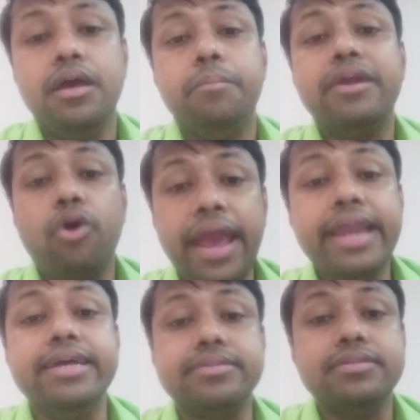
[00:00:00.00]
But
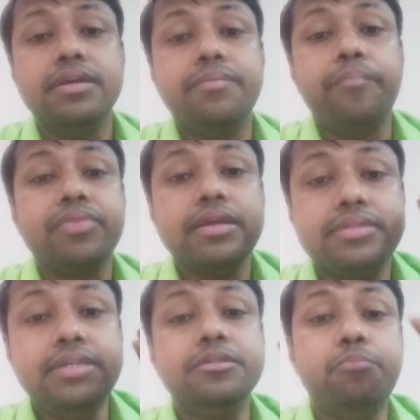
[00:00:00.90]
whereas
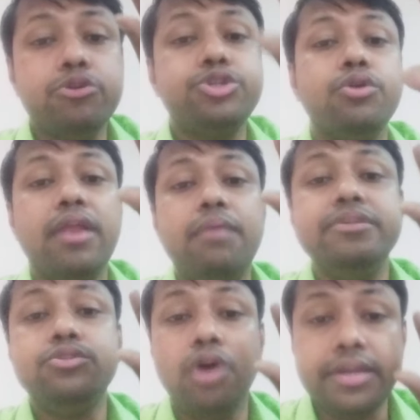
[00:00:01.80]
since posterior column
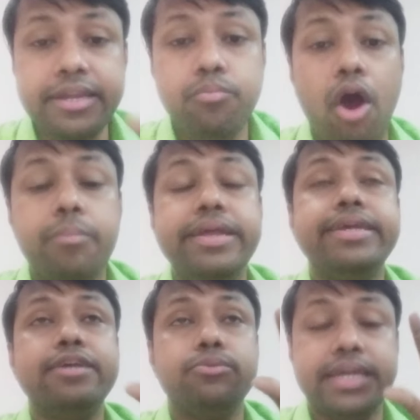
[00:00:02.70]
is not involved in
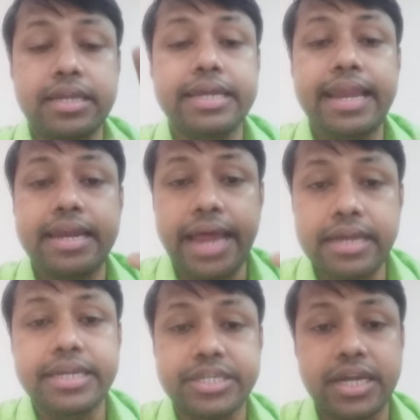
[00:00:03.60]
case of central canal
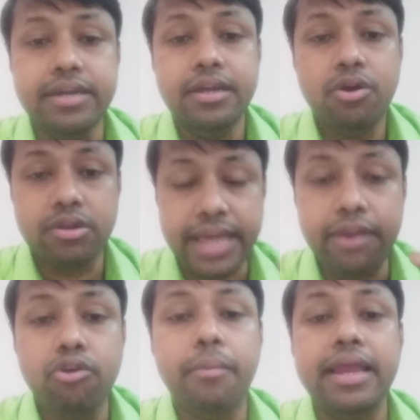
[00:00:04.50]
dilatation or
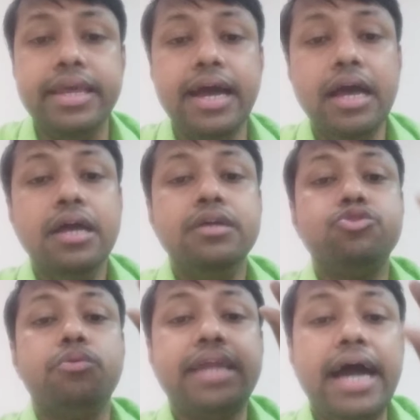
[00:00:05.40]
syringomyelia,
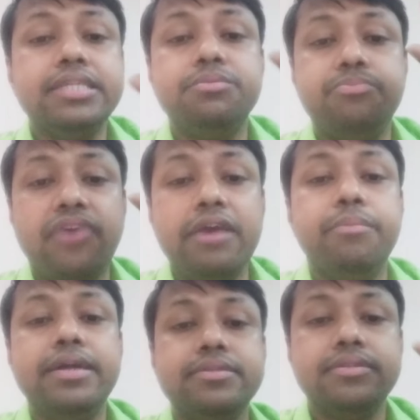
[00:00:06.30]
so touch
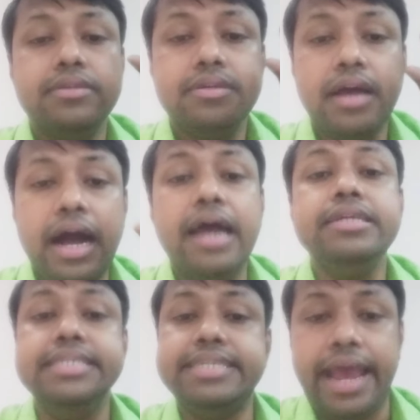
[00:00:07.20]
fibers are
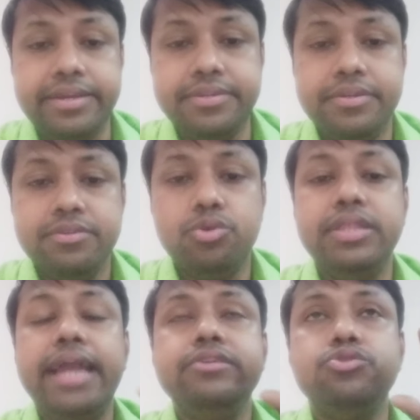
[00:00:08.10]
intact. So
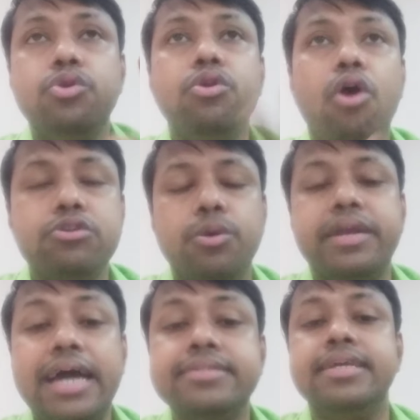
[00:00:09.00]
there is no loss of
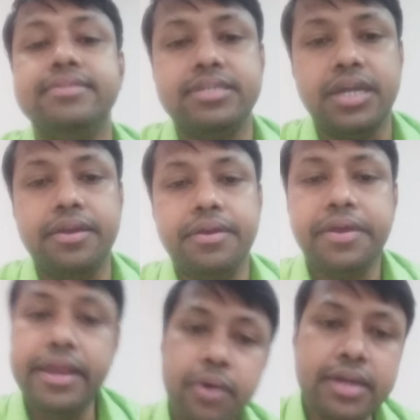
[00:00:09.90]
touch sensation.
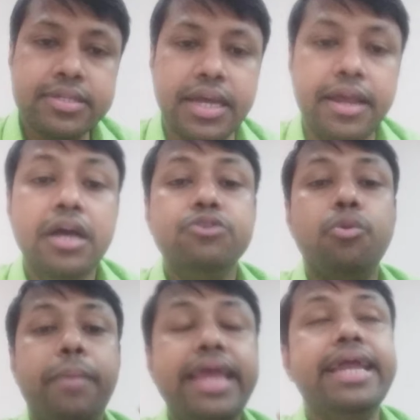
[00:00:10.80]
Can you understand? So
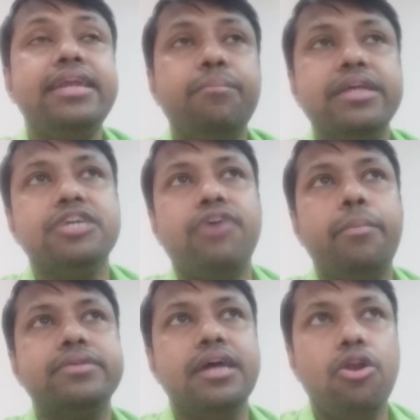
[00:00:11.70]
pain and temperature
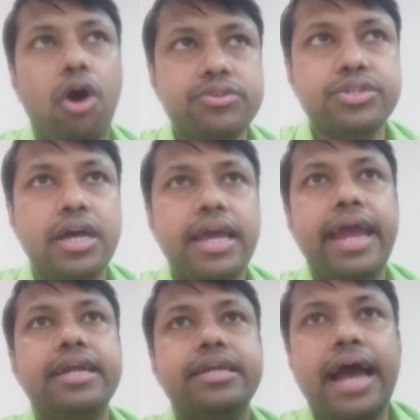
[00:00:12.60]
fibers are lost
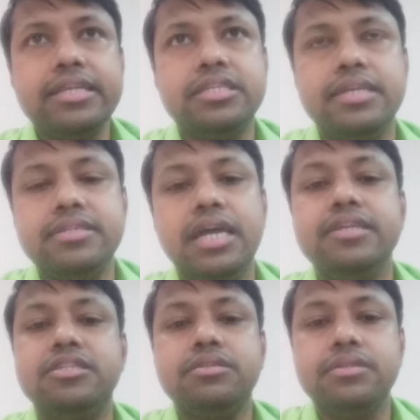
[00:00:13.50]
and touch sensation
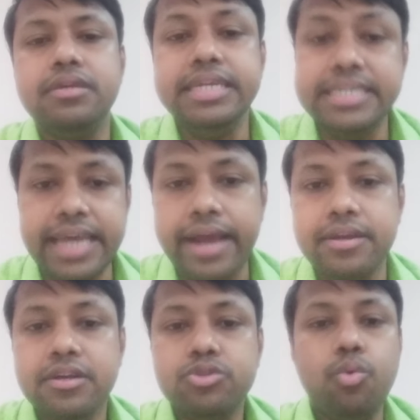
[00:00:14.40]
is intact.
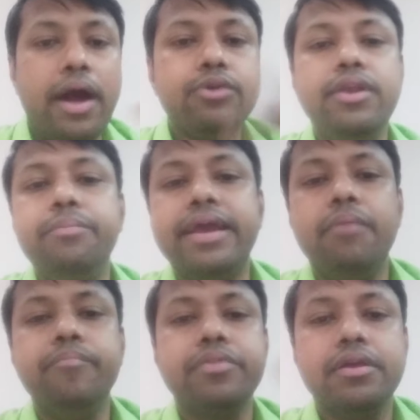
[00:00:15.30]
So what will
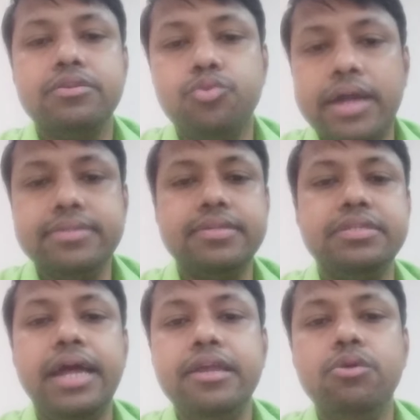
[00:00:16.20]
become? So what is the
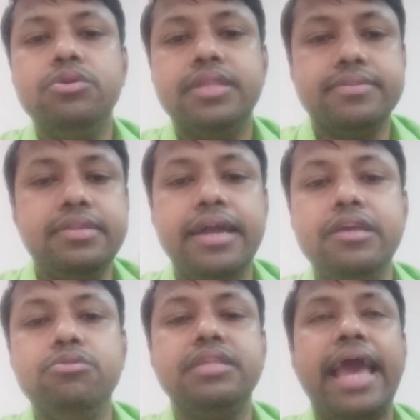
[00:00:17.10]
scenario? The
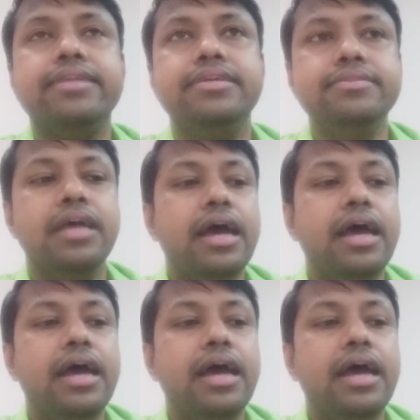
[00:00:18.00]
scenario is like this.